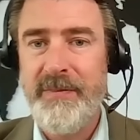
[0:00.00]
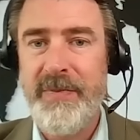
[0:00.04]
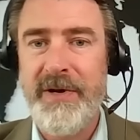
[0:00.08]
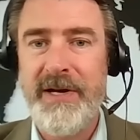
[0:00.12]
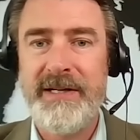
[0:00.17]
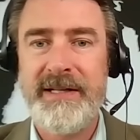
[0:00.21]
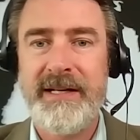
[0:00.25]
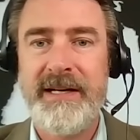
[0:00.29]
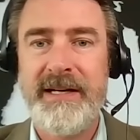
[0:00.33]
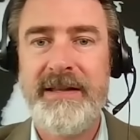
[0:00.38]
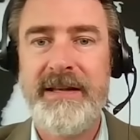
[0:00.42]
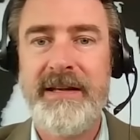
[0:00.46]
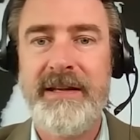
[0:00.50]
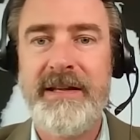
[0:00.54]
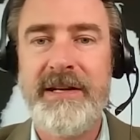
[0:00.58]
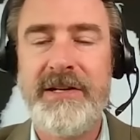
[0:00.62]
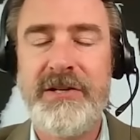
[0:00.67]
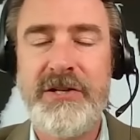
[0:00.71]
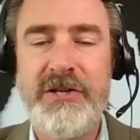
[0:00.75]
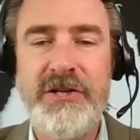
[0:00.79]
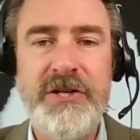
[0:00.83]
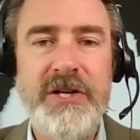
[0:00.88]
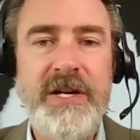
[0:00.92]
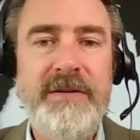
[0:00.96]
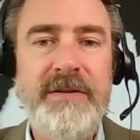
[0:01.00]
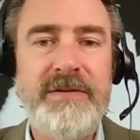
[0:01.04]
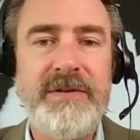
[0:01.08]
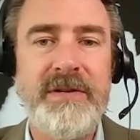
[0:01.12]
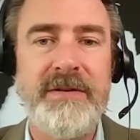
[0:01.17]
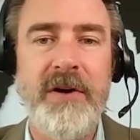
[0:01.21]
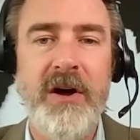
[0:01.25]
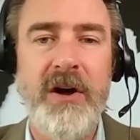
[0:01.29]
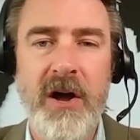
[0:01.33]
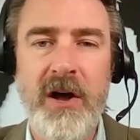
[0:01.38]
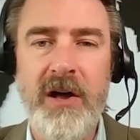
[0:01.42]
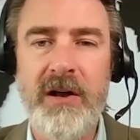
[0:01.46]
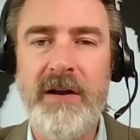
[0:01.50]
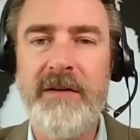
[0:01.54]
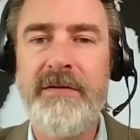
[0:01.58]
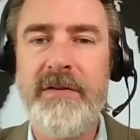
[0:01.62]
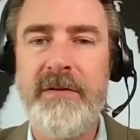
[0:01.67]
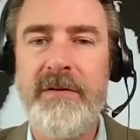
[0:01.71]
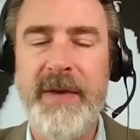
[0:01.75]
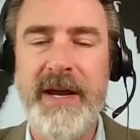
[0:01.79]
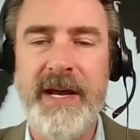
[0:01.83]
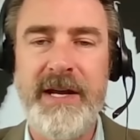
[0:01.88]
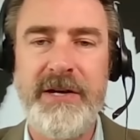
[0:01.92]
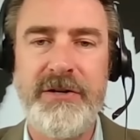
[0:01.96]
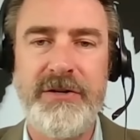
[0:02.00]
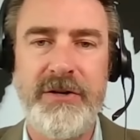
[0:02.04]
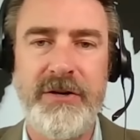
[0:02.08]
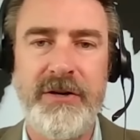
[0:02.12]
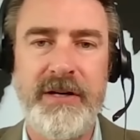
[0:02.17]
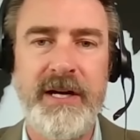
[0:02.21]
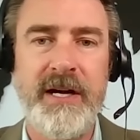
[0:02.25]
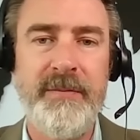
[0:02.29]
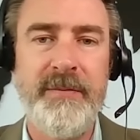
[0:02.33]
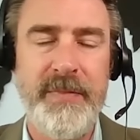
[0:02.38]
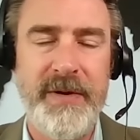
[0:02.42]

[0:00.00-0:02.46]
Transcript: but uh, the, the chiefs of all of the major